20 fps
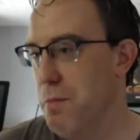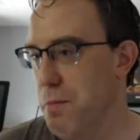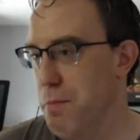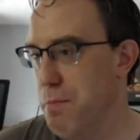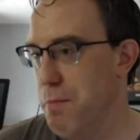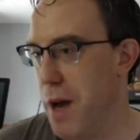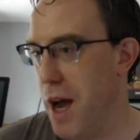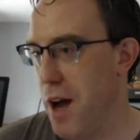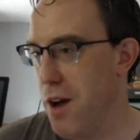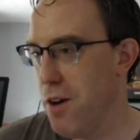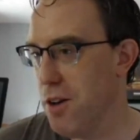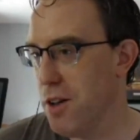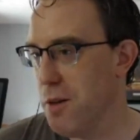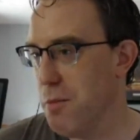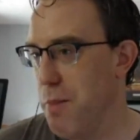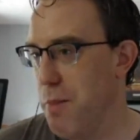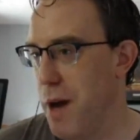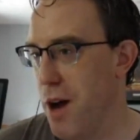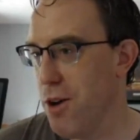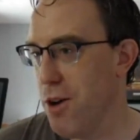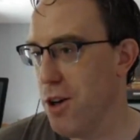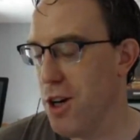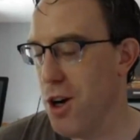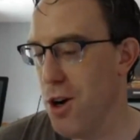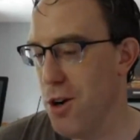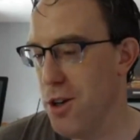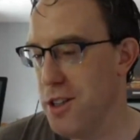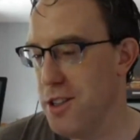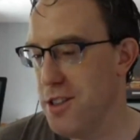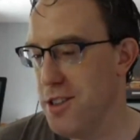powder
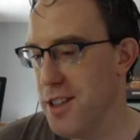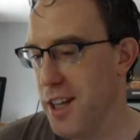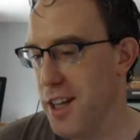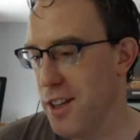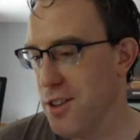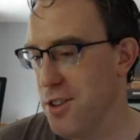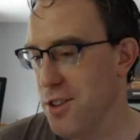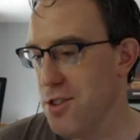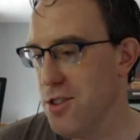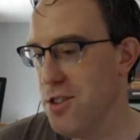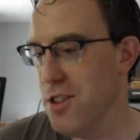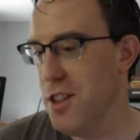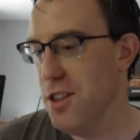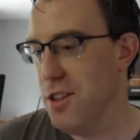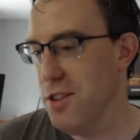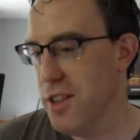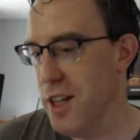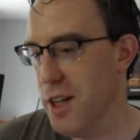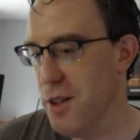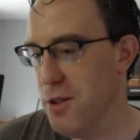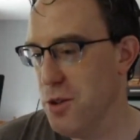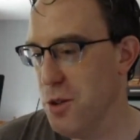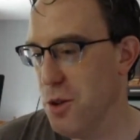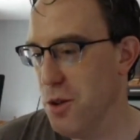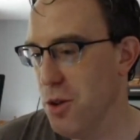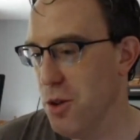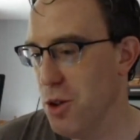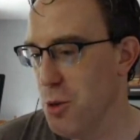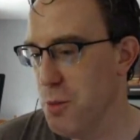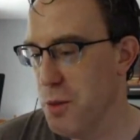coated stainless steel down to
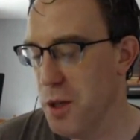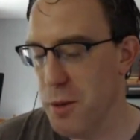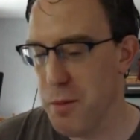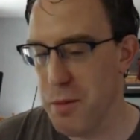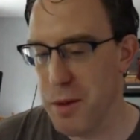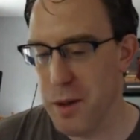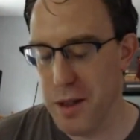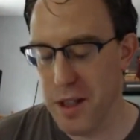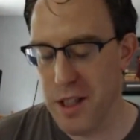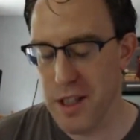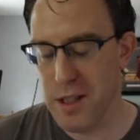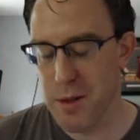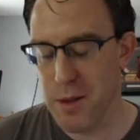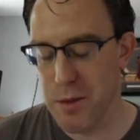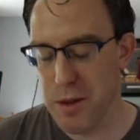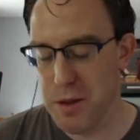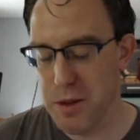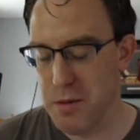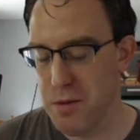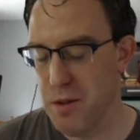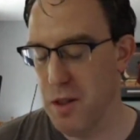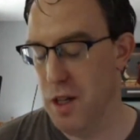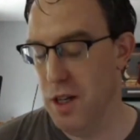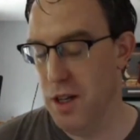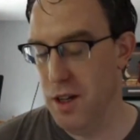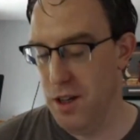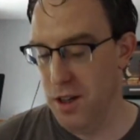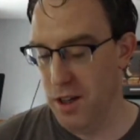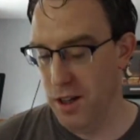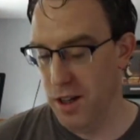aluminum, because it was
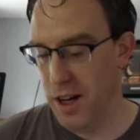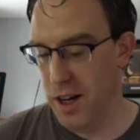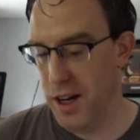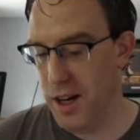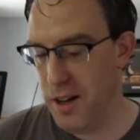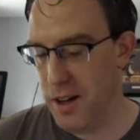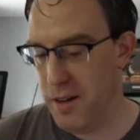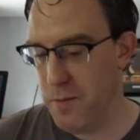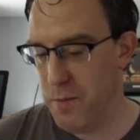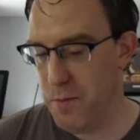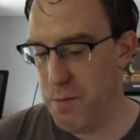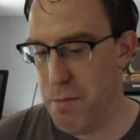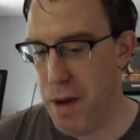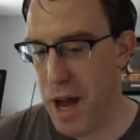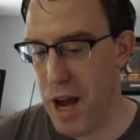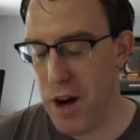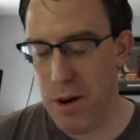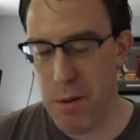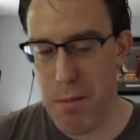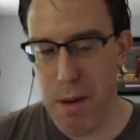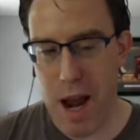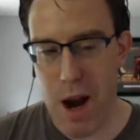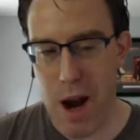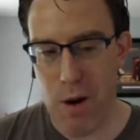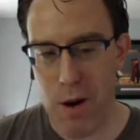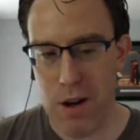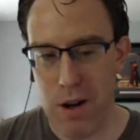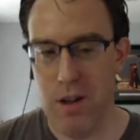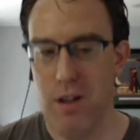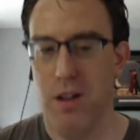battery
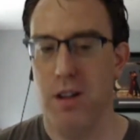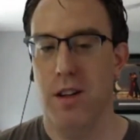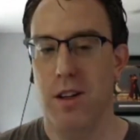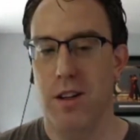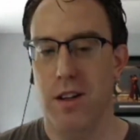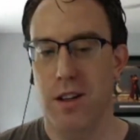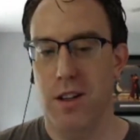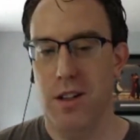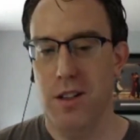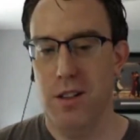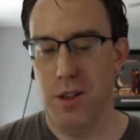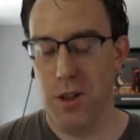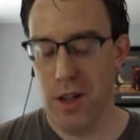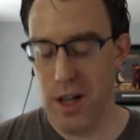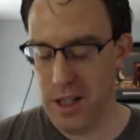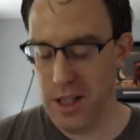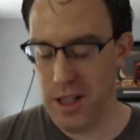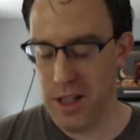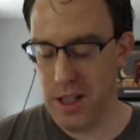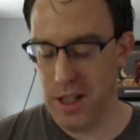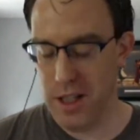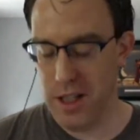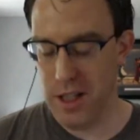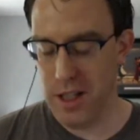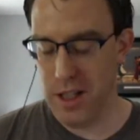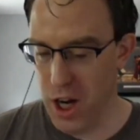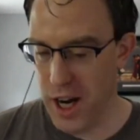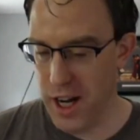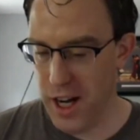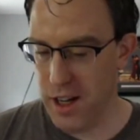powered. So it had this
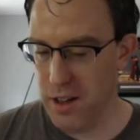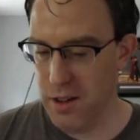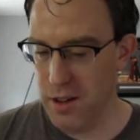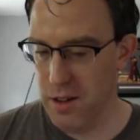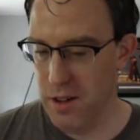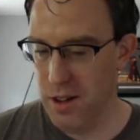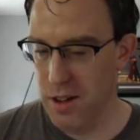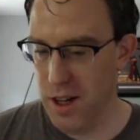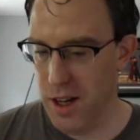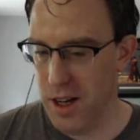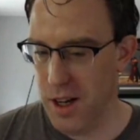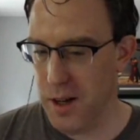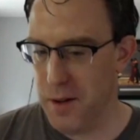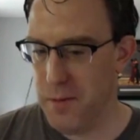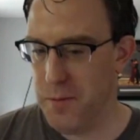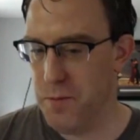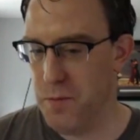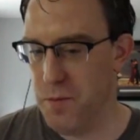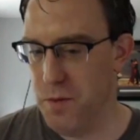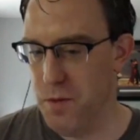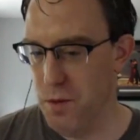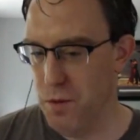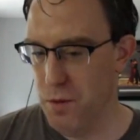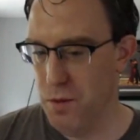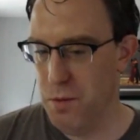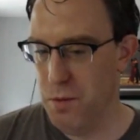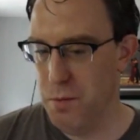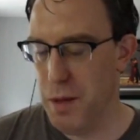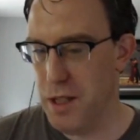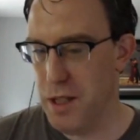giant,
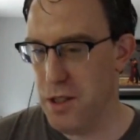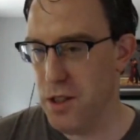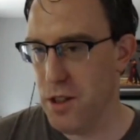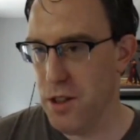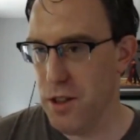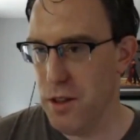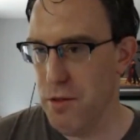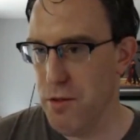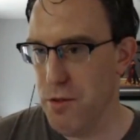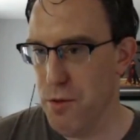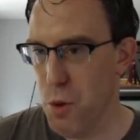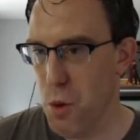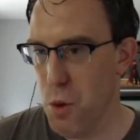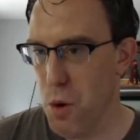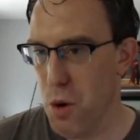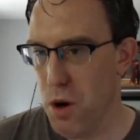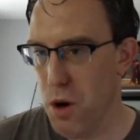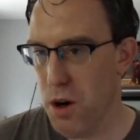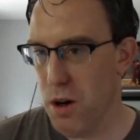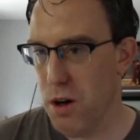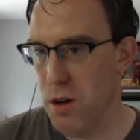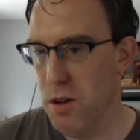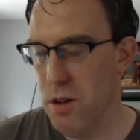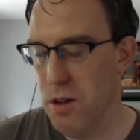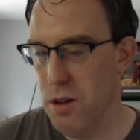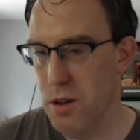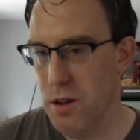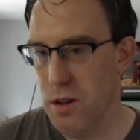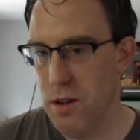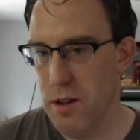basically four.
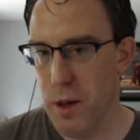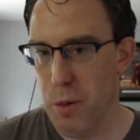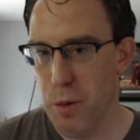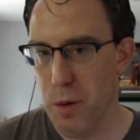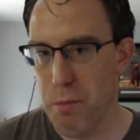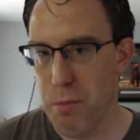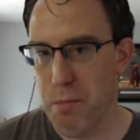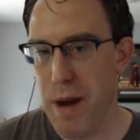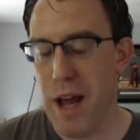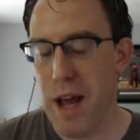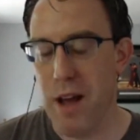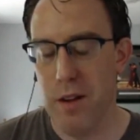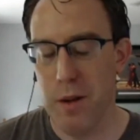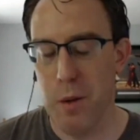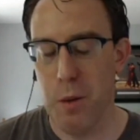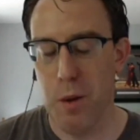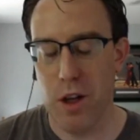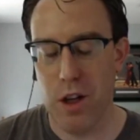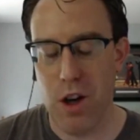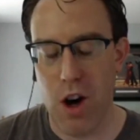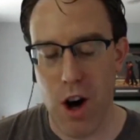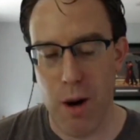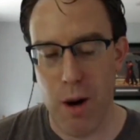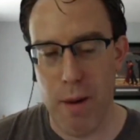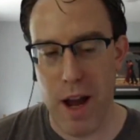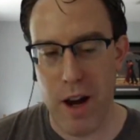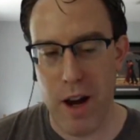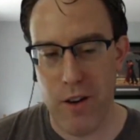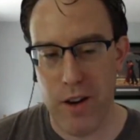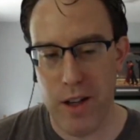They weren't car
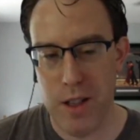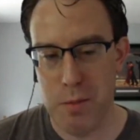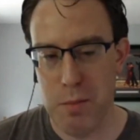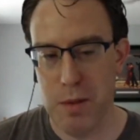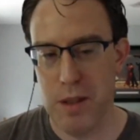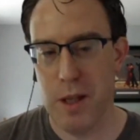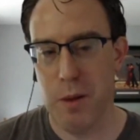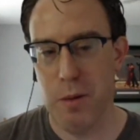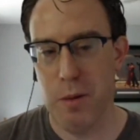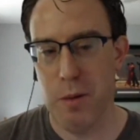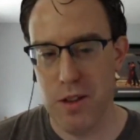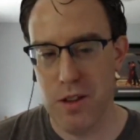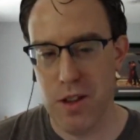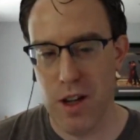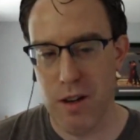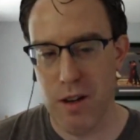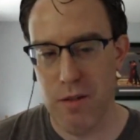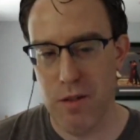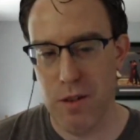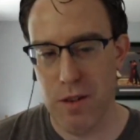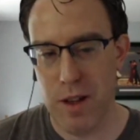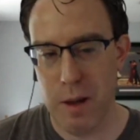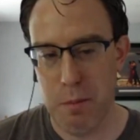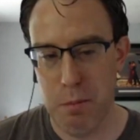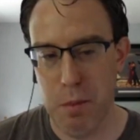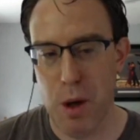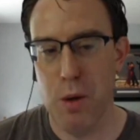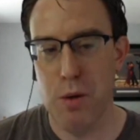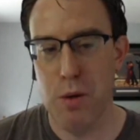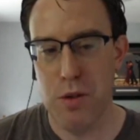batteries, but they were designed for
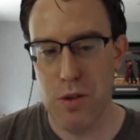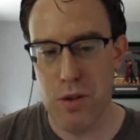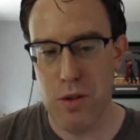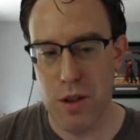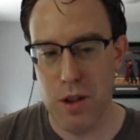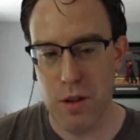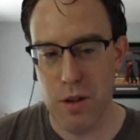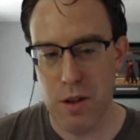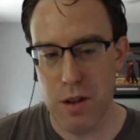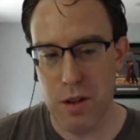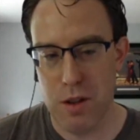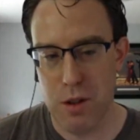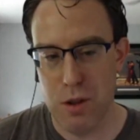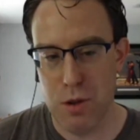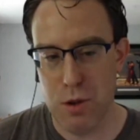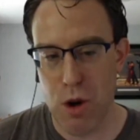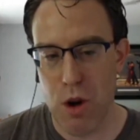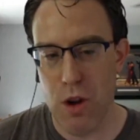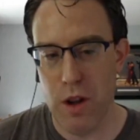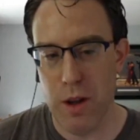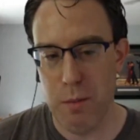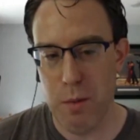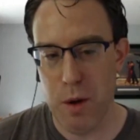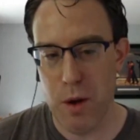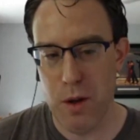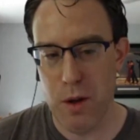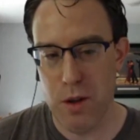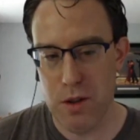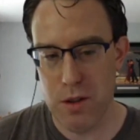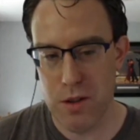like boats. The trawling
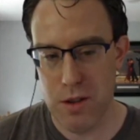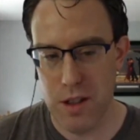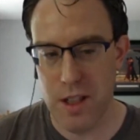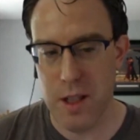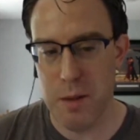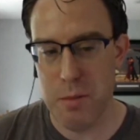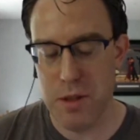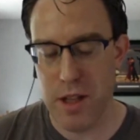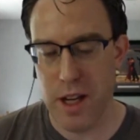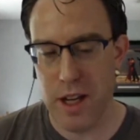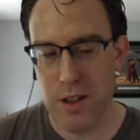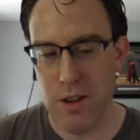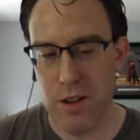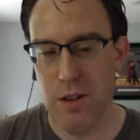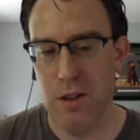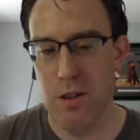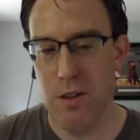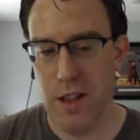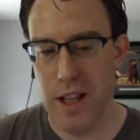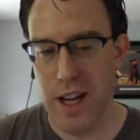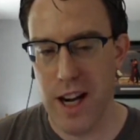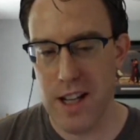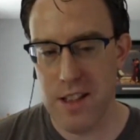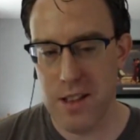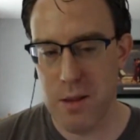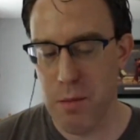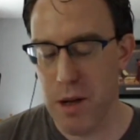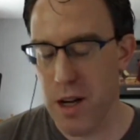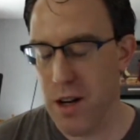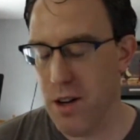motors, the deep cycle lead
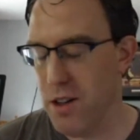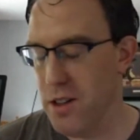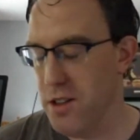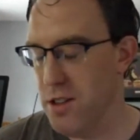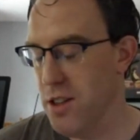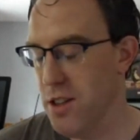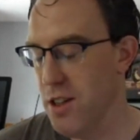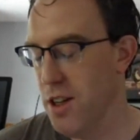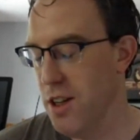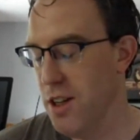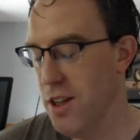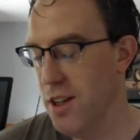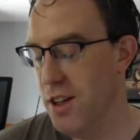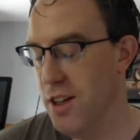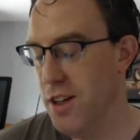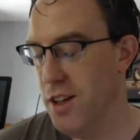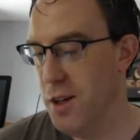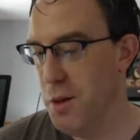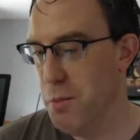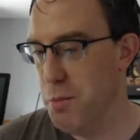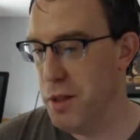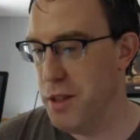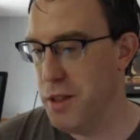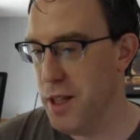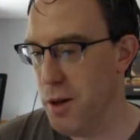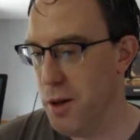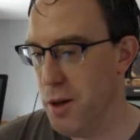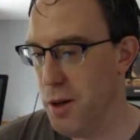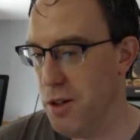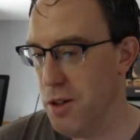acid batteries. But
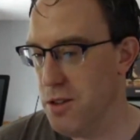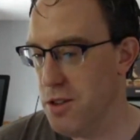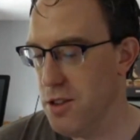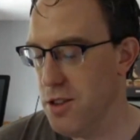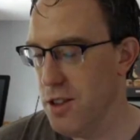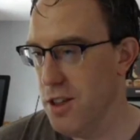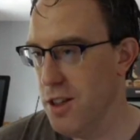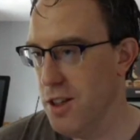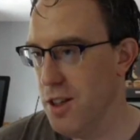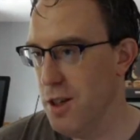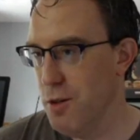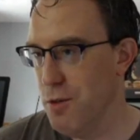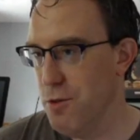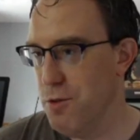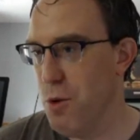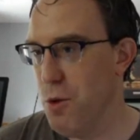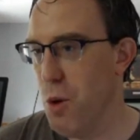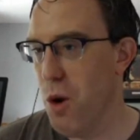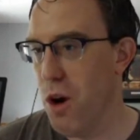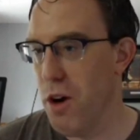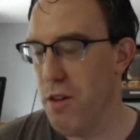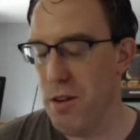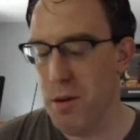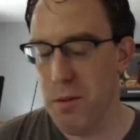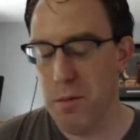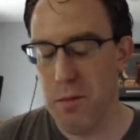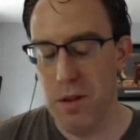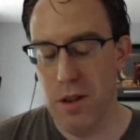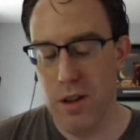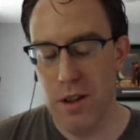there was 4 of
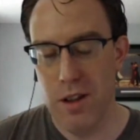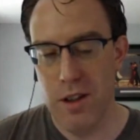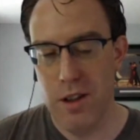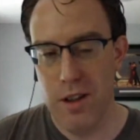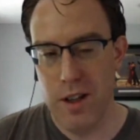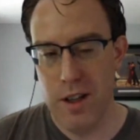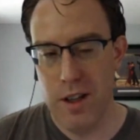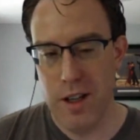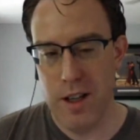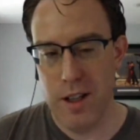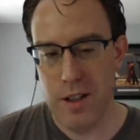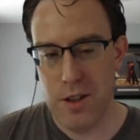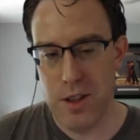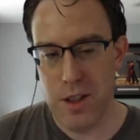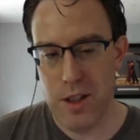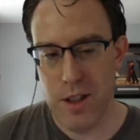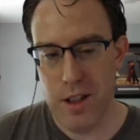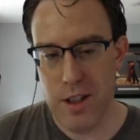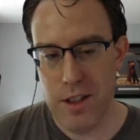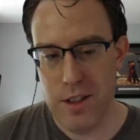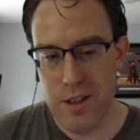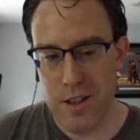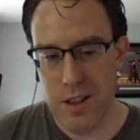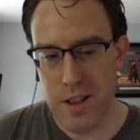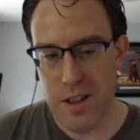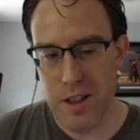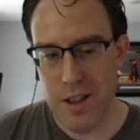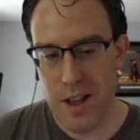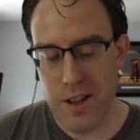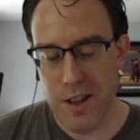them in a series,
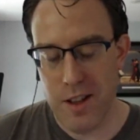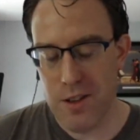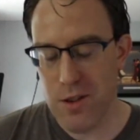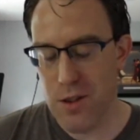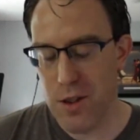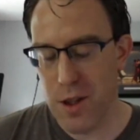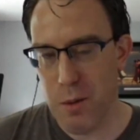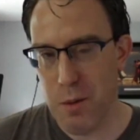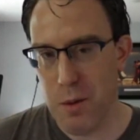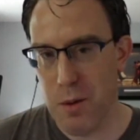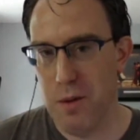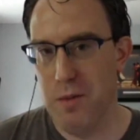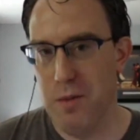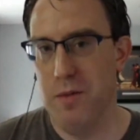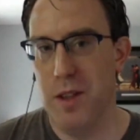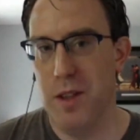and so they were